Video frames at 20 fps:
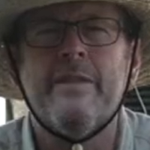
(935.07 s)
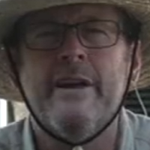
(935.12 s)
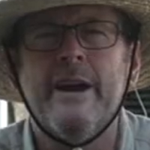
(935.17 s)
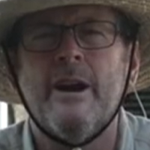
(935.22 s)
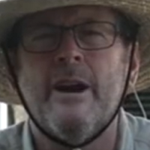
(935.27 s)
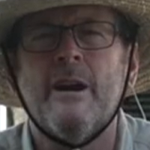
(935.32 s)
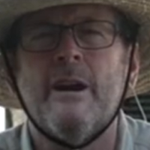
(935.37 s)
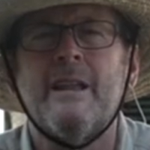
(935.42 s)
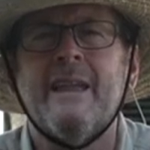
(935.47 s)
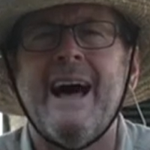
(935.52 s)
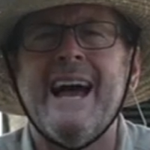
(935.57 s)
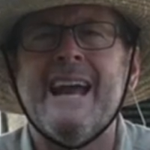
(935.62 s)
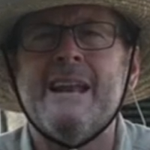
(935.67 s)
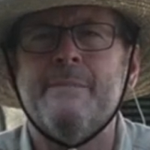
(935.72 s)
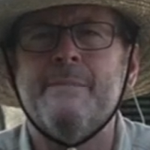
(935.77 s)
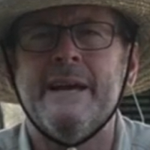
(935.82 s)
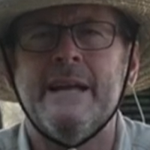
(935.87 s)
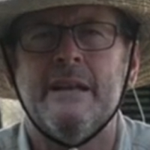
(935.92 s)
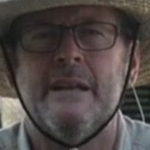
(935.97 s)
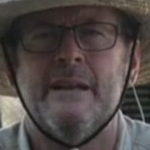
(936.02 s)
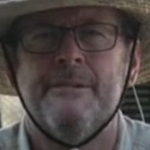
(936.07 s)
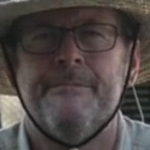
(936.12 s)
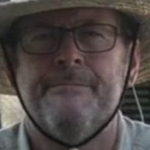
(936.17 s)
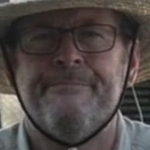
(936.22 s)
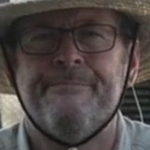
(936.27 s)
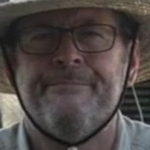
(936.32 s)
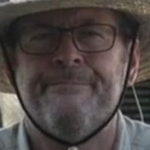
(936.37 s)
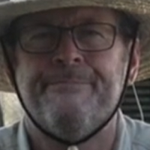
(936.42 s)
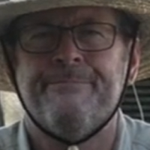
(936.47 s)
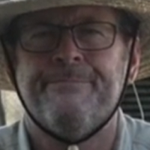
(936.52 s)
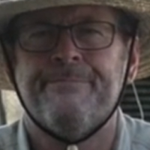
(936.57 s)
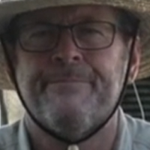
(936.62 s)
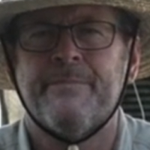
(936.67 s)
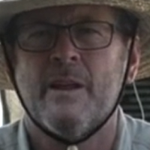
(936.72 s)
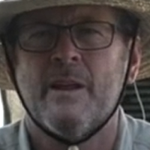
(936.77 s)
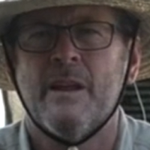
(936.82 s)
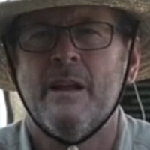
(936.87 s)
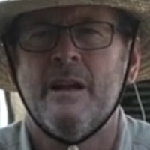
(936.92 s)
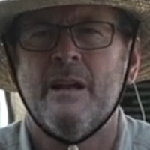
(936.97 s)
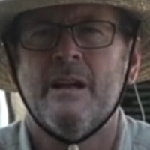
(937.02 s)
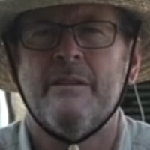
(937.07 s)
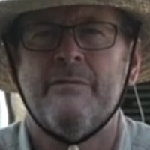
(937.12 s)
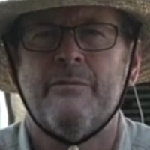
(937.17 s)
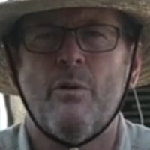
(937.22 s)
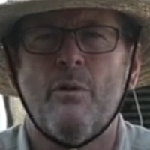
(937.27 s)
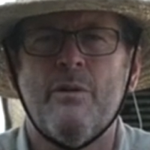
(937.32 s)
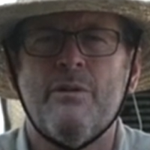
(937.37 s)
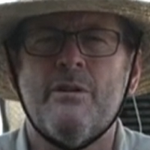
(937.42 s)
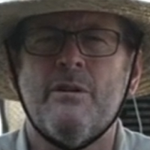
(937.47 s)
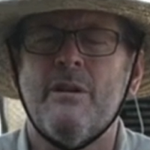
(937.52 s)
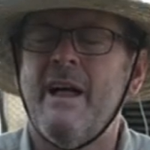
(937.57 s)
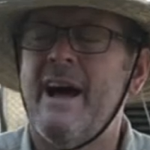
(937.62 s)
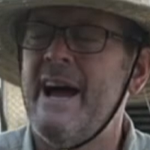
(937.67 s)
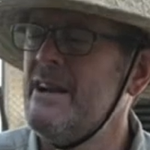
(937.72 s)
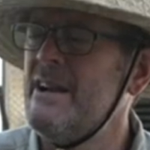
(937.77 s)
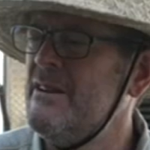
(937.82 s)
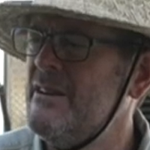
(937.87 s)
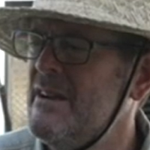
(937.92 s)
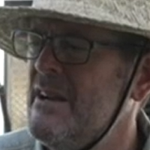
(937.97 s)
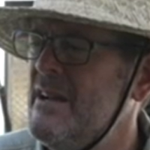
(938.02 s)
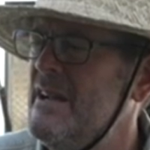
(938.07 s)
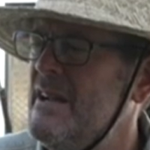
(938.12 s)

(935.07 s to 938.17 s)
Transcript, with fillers: their linemen, for their line